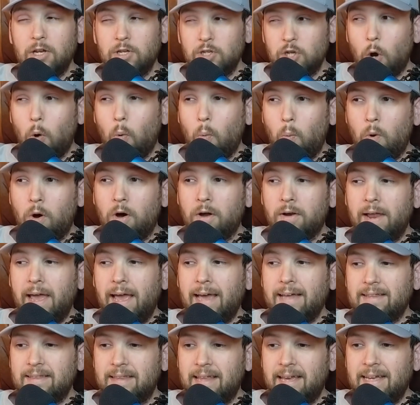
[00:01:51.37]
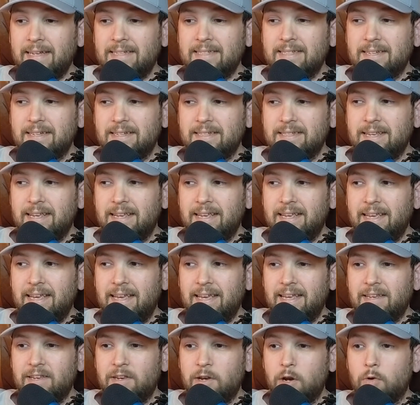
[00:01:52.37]
don't want Atlanta to
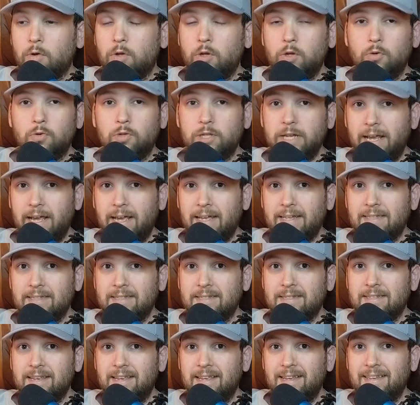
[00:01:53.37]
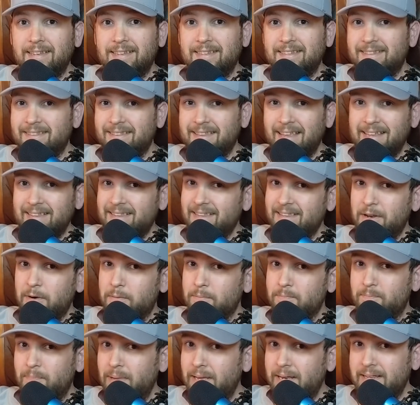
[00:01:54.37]
get, huge heads and think that they're
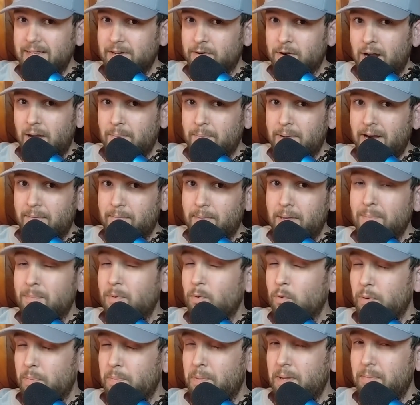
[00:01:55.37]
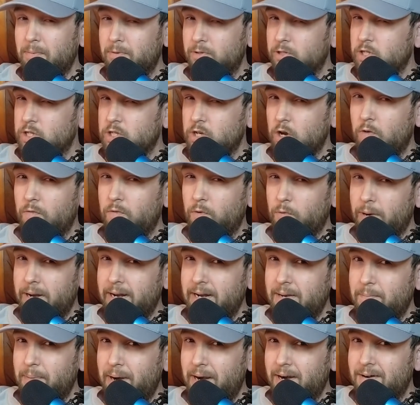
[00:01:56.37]
beating the crap out of people when people just
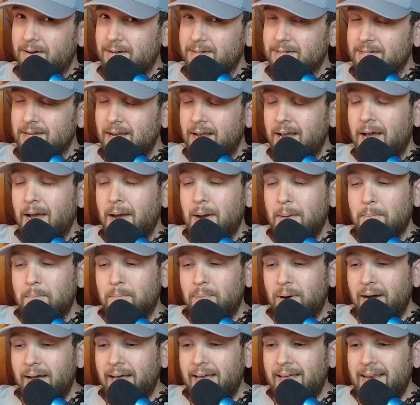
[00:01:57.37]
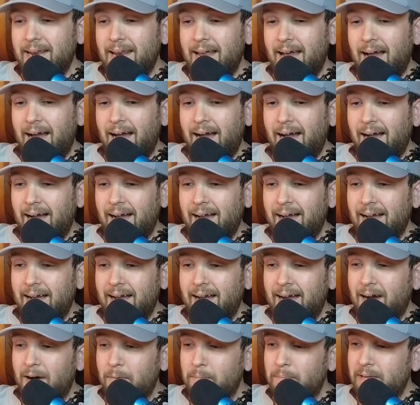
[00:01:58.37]
overrated Paris, but
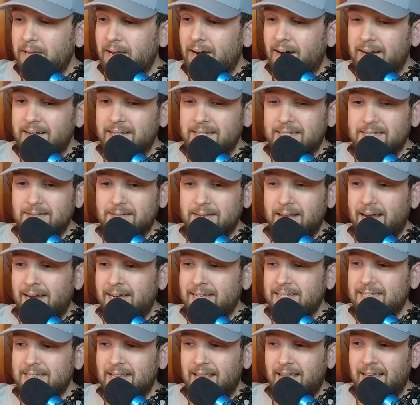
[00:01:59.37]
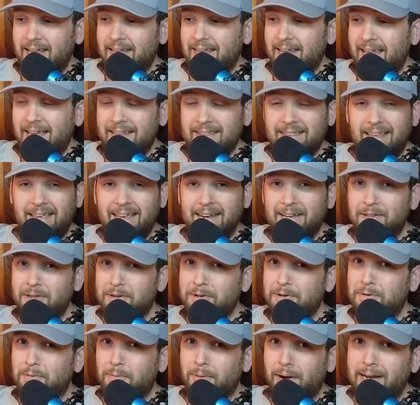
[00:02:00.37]
I'll be honest, guys, Atlanta
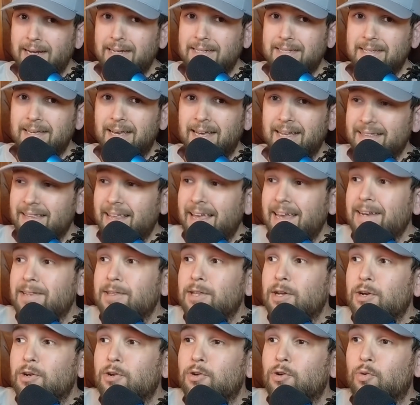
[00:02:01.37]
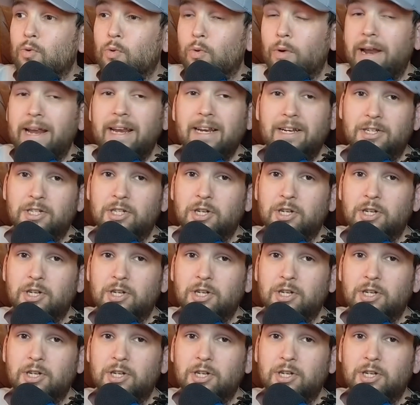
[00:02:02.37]
looked great. Atlanta looked great